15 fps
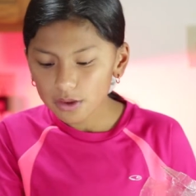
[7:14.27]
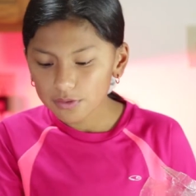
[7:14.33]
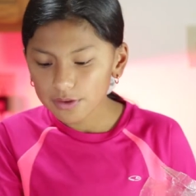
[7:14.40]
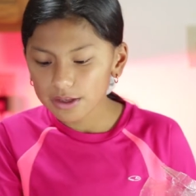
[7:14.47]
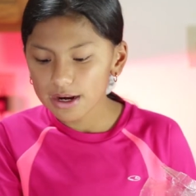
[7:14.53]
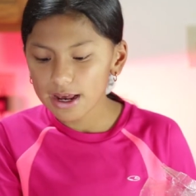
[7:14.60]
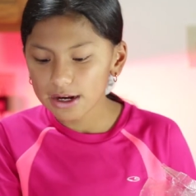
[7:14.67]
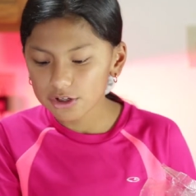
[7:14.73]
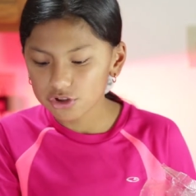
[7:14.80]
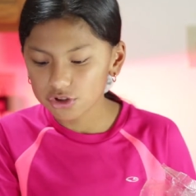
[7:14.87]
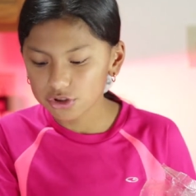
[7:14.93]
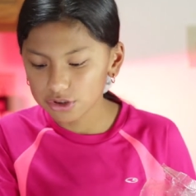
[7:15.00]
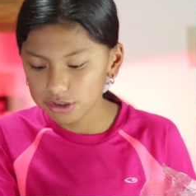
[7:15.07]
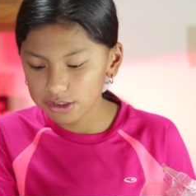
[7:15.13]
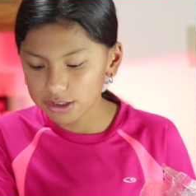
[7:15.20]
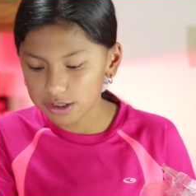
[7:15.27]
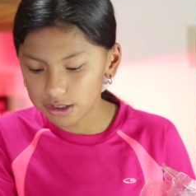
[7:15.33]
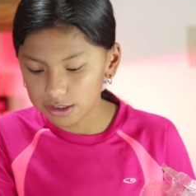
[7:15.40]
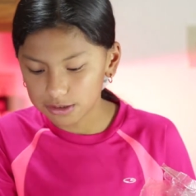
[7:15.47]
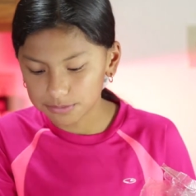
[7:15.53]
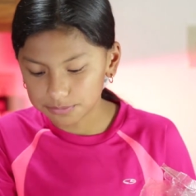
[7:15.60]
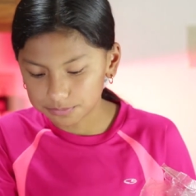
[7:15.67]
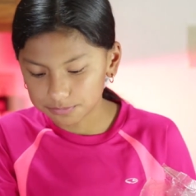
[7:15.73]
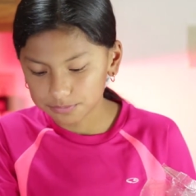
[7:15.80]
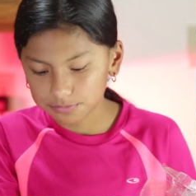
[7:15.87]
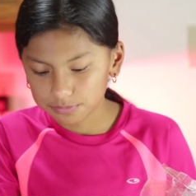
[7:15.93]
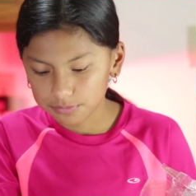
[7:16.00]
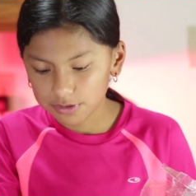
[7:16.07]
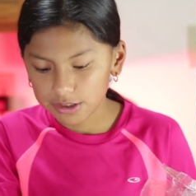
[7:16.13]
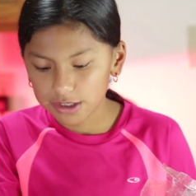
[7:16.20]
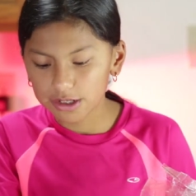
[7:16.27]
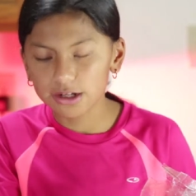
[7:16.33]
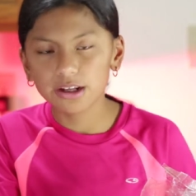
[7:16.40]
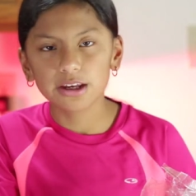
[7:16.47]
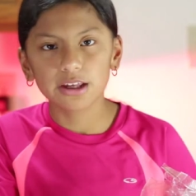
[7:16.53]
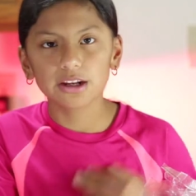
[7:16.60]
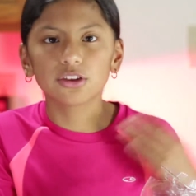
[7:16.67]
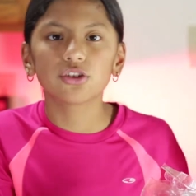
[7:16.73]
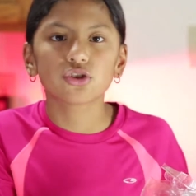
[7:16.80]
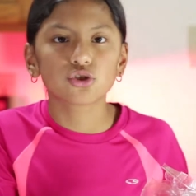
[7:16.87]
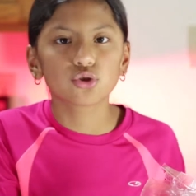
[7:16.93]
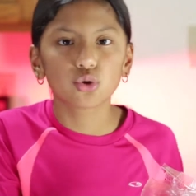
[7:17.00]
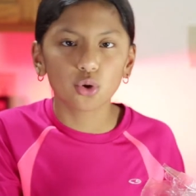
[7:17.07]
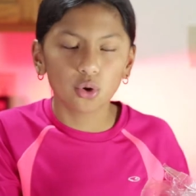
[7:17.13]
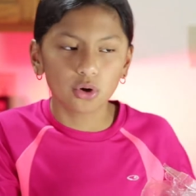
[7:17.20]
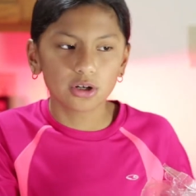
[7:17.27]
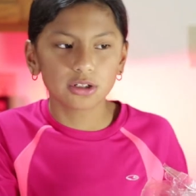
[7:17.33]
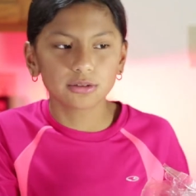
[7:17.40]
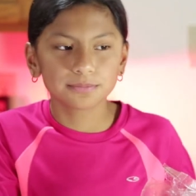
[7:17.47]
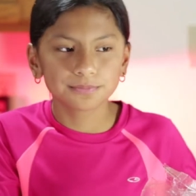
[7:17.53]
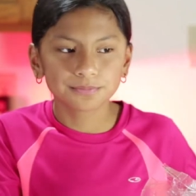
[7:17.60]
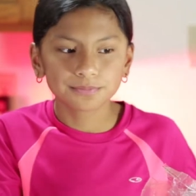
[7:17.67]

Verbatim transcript: than actually um, eating it in the store.